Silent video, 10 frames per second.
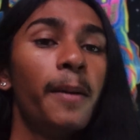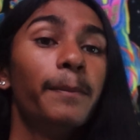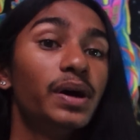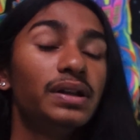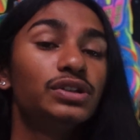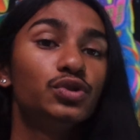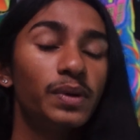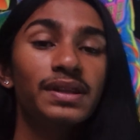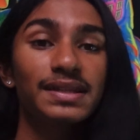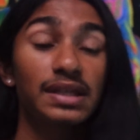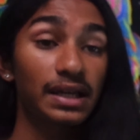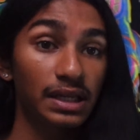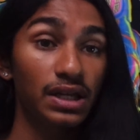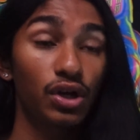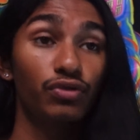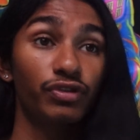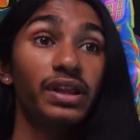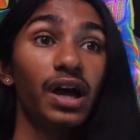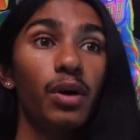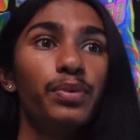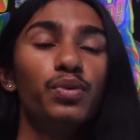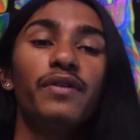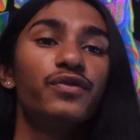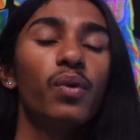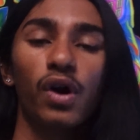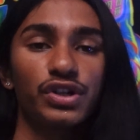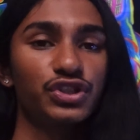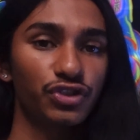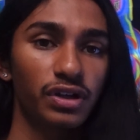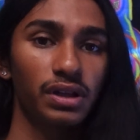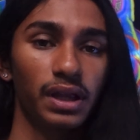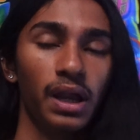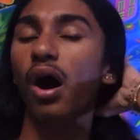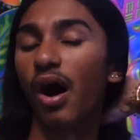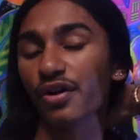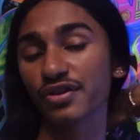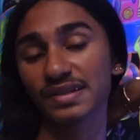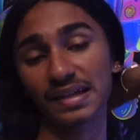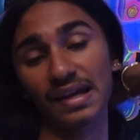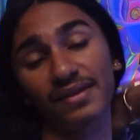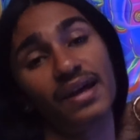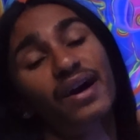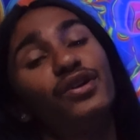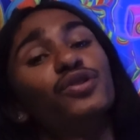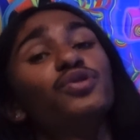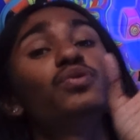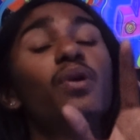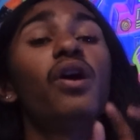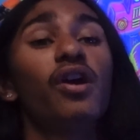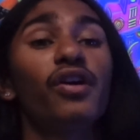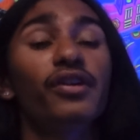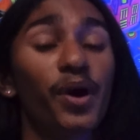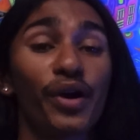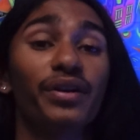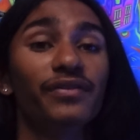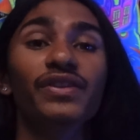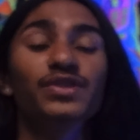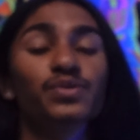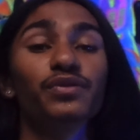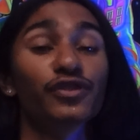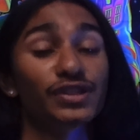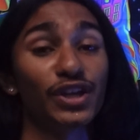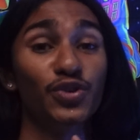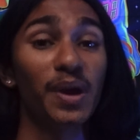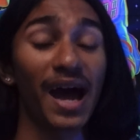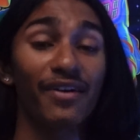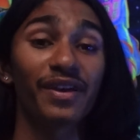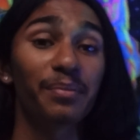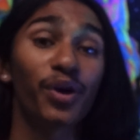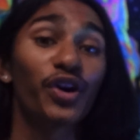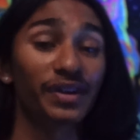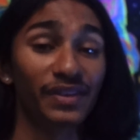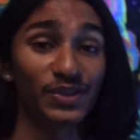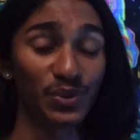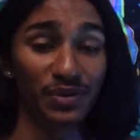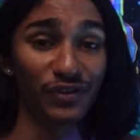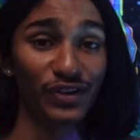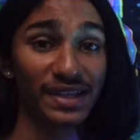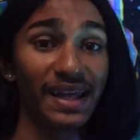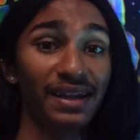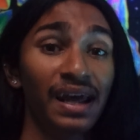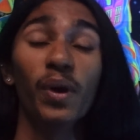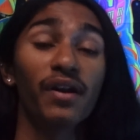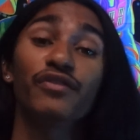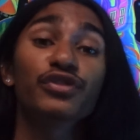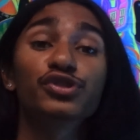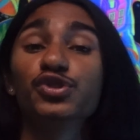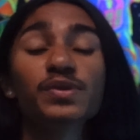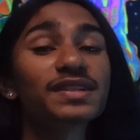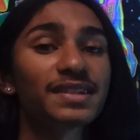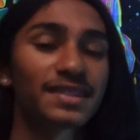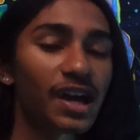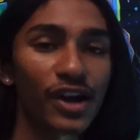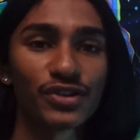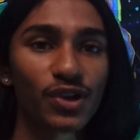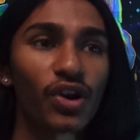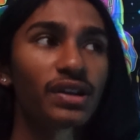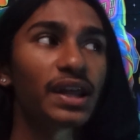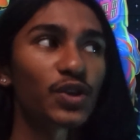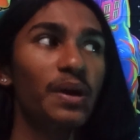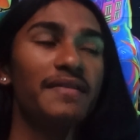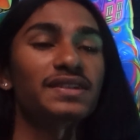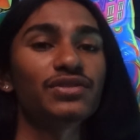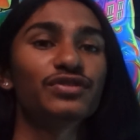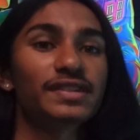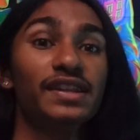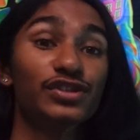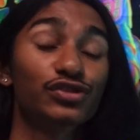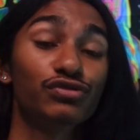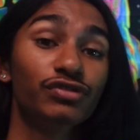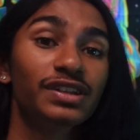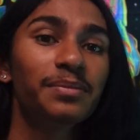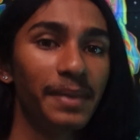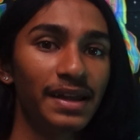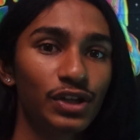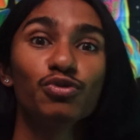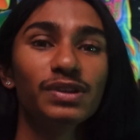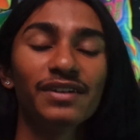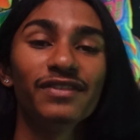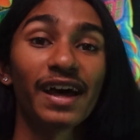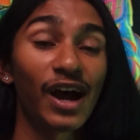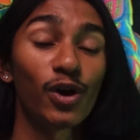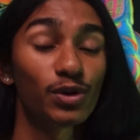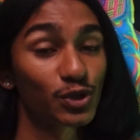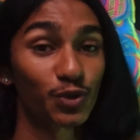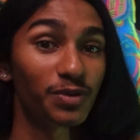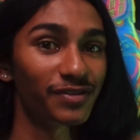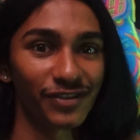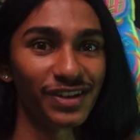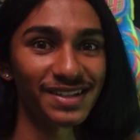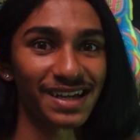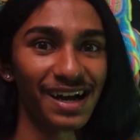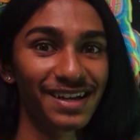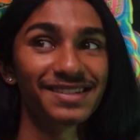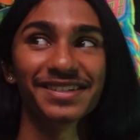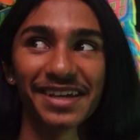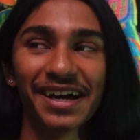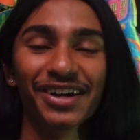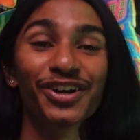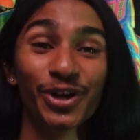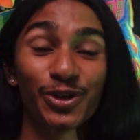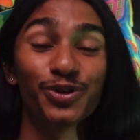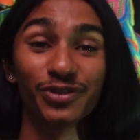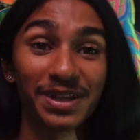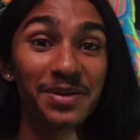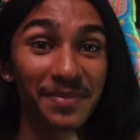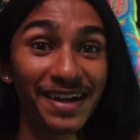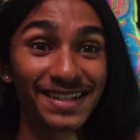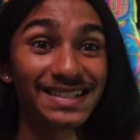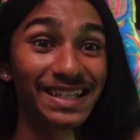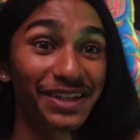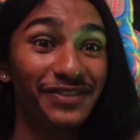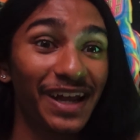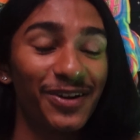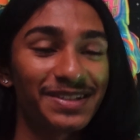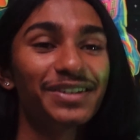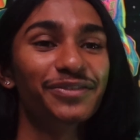but doing this technique could really help you if you are struggling. Understand that you are part of this universe and you have a part in this universe and whatever your truest desires are, like you have to understand that you're really meant to live that out to the fullest guys. Yeah you're really meant to live that out to the